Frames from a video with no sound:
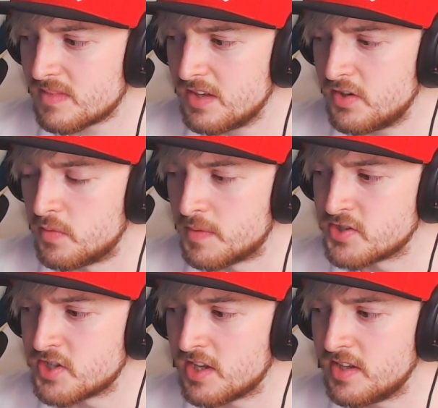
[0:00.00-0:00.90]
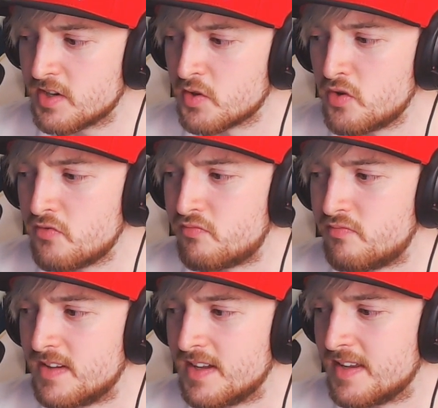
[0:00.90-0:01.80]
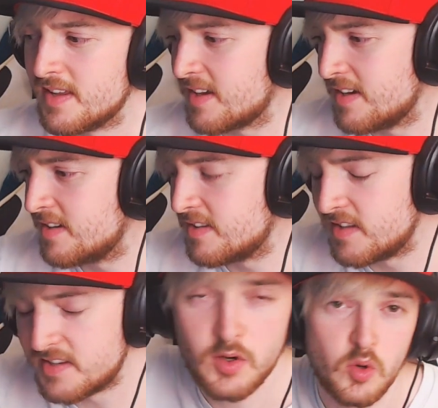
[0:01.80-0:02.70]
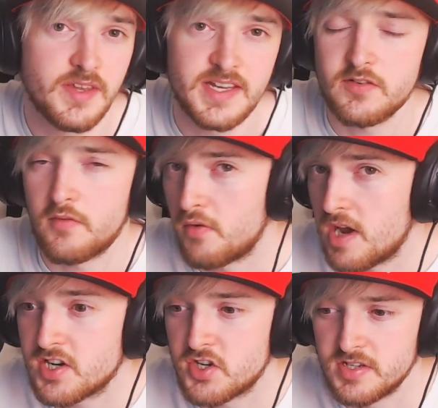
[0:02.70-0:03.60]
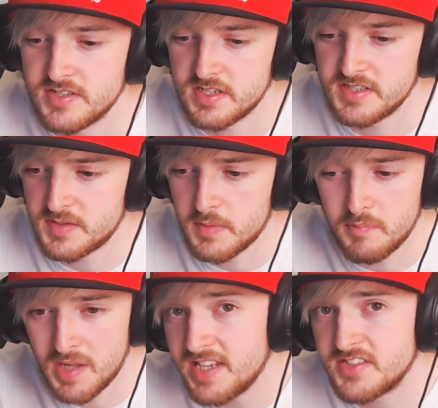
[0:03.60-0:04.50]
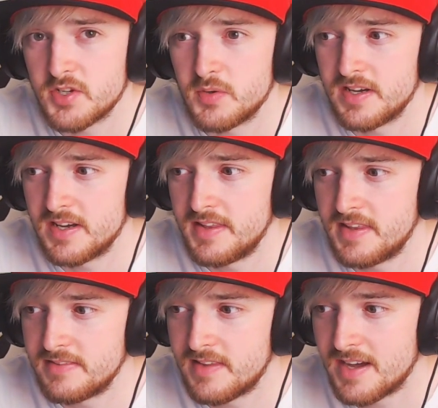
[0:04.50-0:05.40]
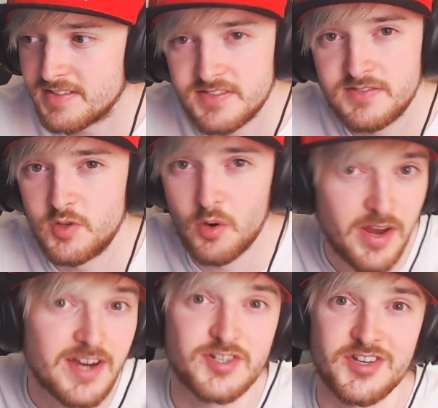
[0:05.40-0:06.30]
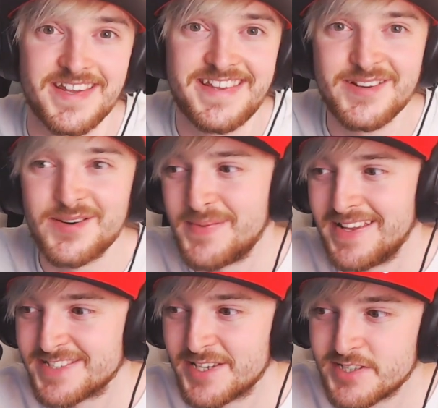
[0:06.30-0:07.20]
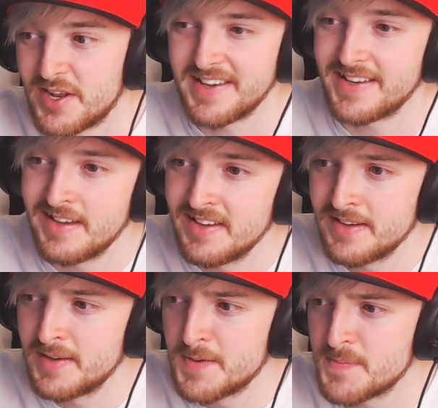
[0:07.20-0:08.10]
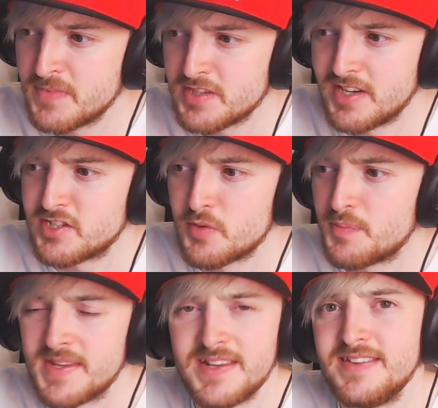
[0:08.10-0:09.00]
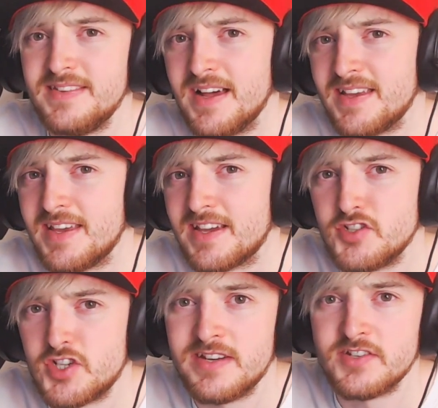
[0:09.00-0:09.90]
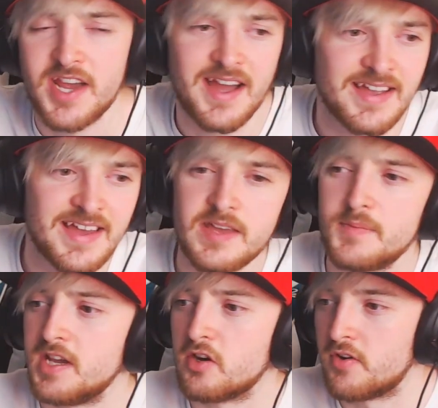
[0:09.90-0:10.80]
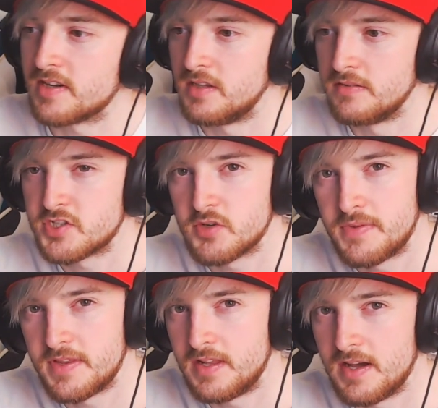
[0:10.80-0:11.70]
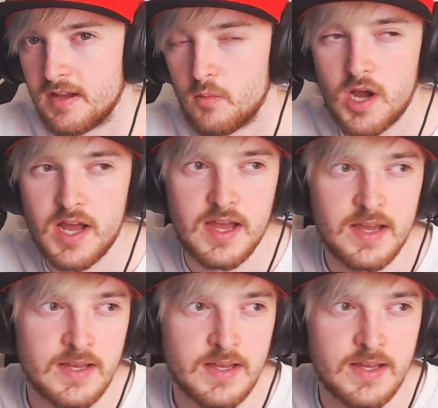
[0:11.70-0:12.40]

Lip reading: You know, because you can only, like, the nature of a reaction is to be blind to it, and that is your reaction. You know what I mean? It's not like something like you can change. I can get you being critical of something like where